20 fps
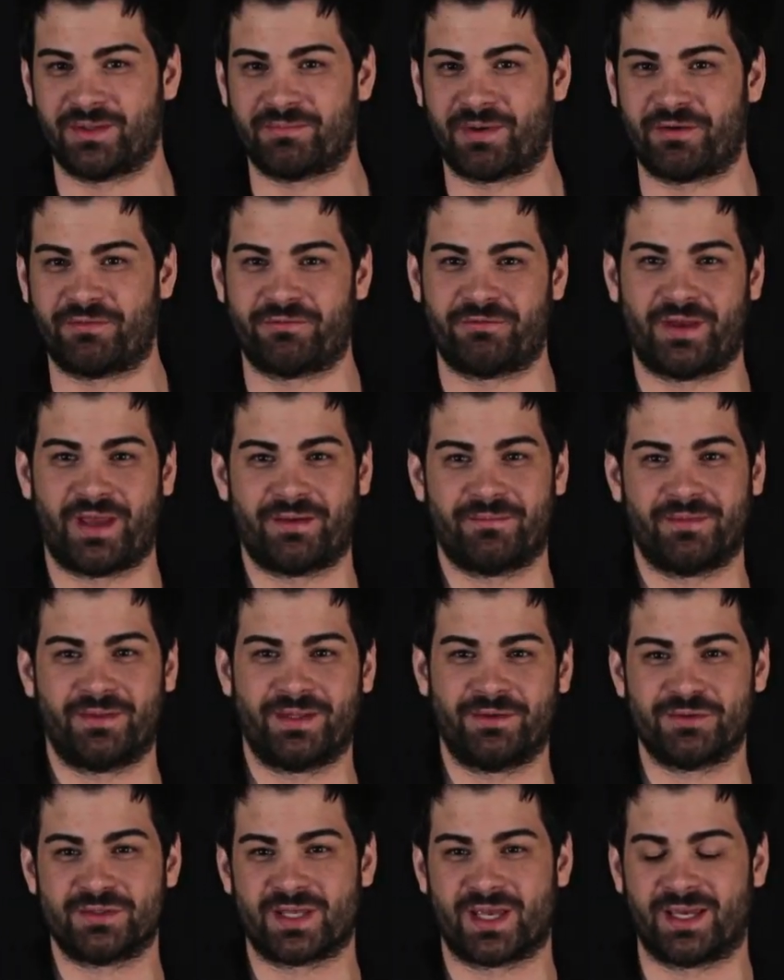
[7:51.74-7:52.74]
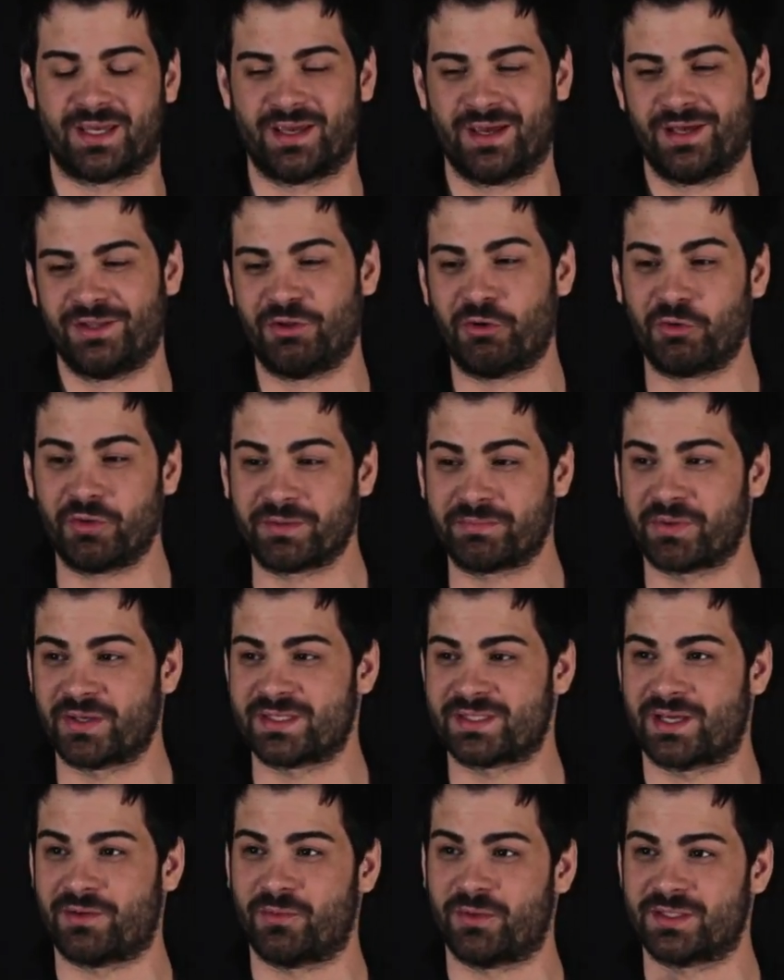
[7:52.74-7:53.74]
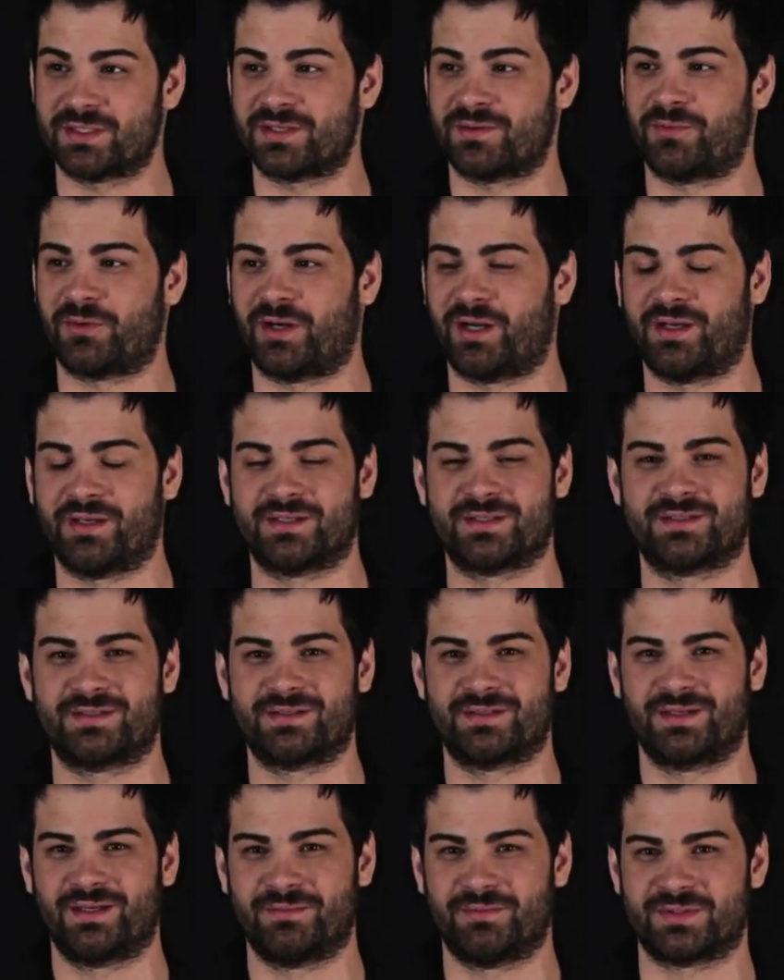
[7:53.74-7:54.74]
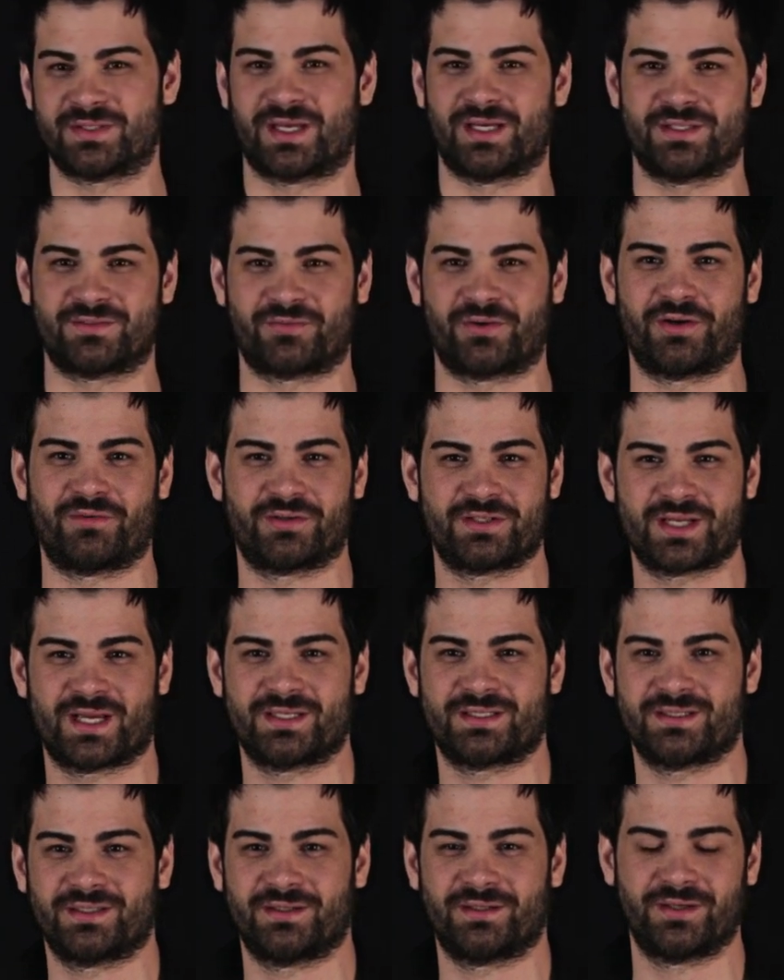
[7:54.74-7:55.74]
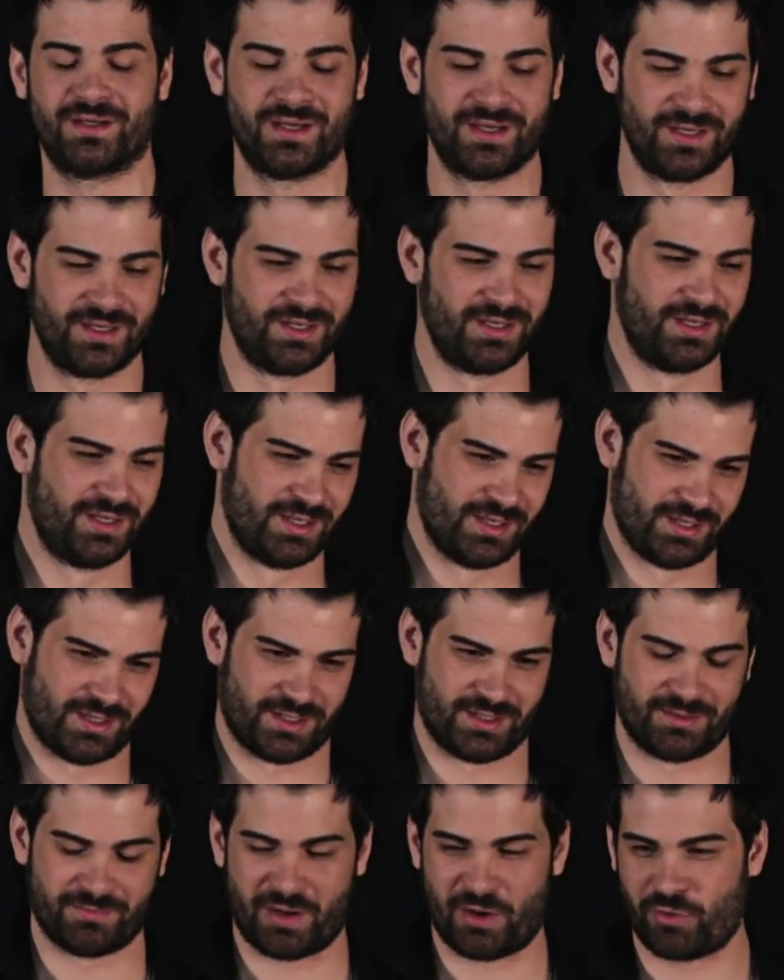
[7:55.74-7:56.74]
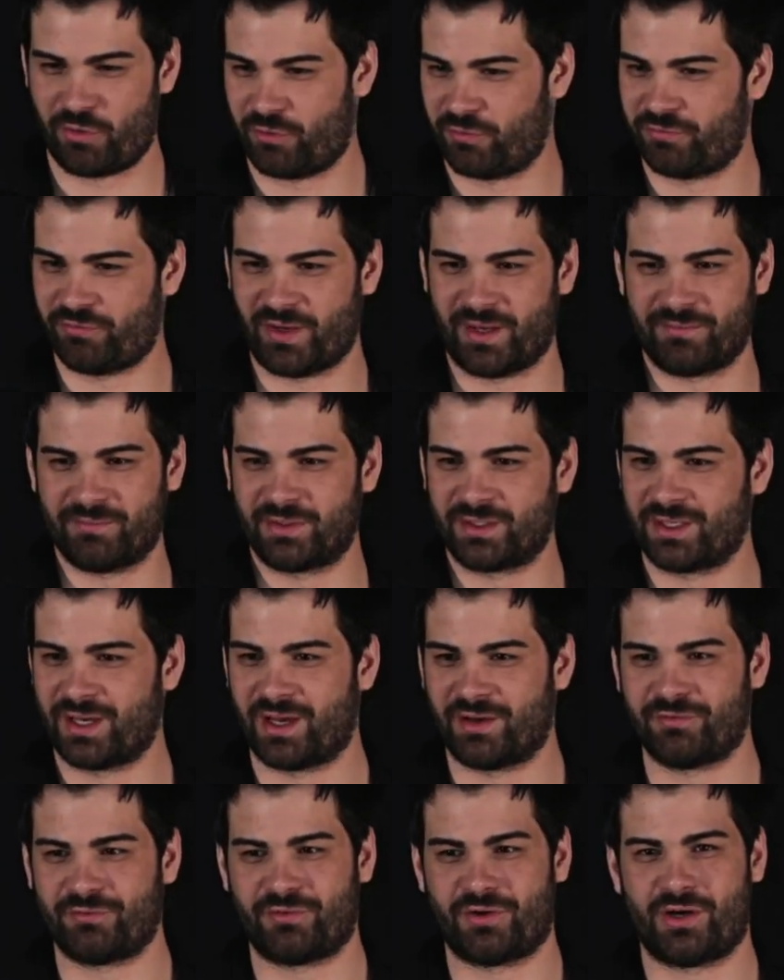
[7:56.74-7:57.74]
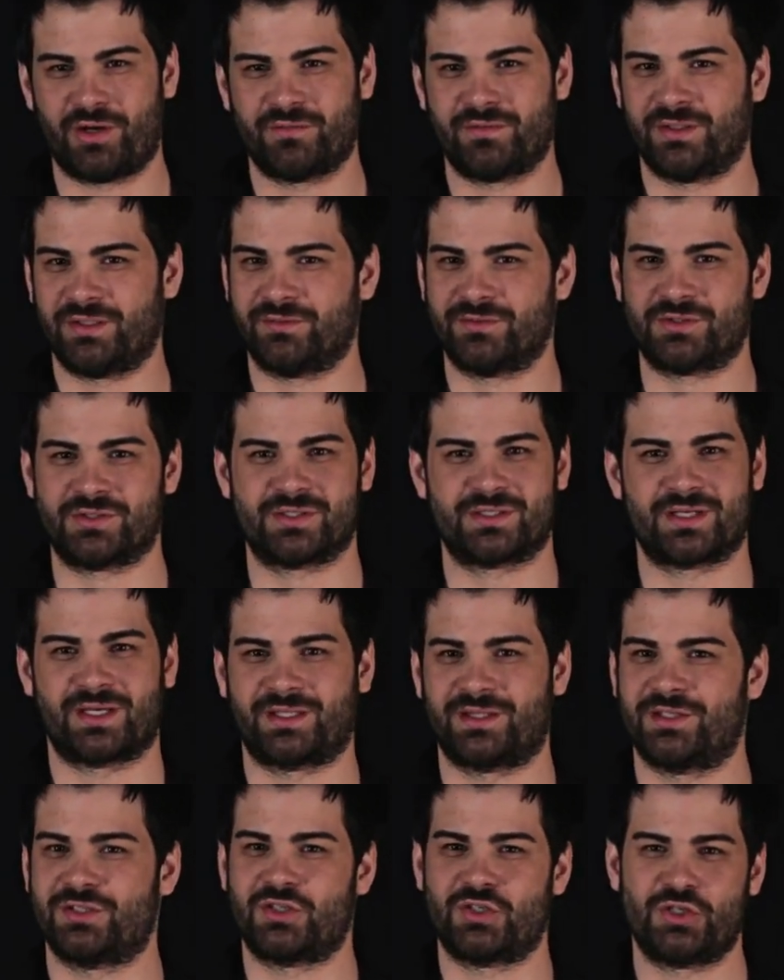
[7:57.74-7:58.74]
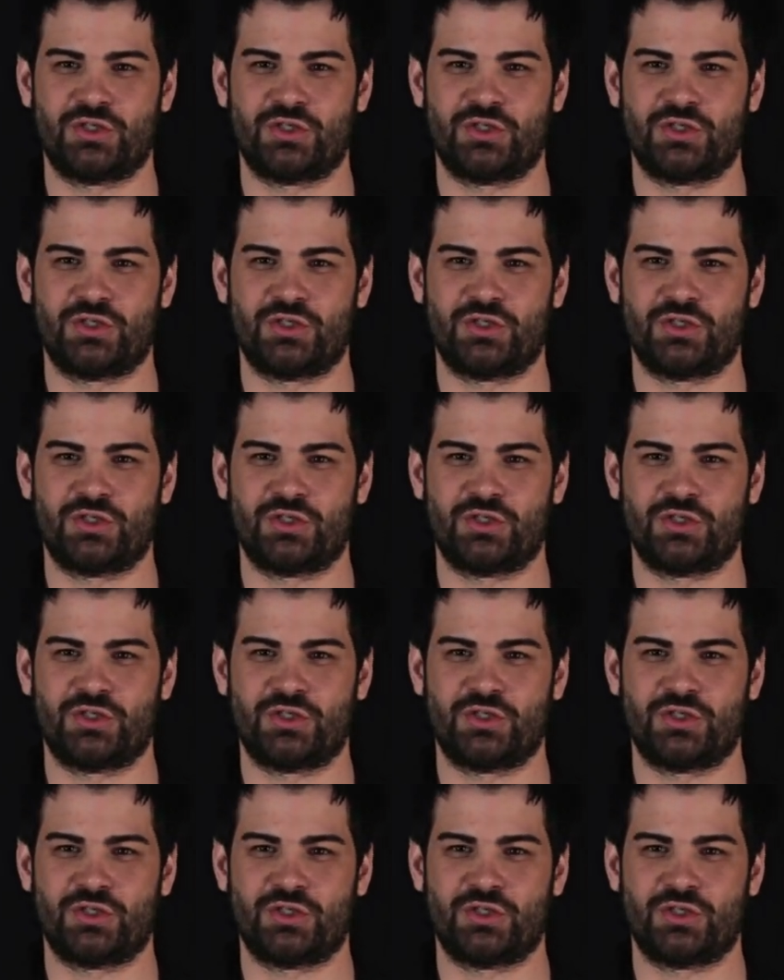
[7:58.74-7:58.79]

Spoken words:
and then my fam, it was like the only place I went somewhere else besides Forever Tattoo. And then my whole family got involved and it was just like this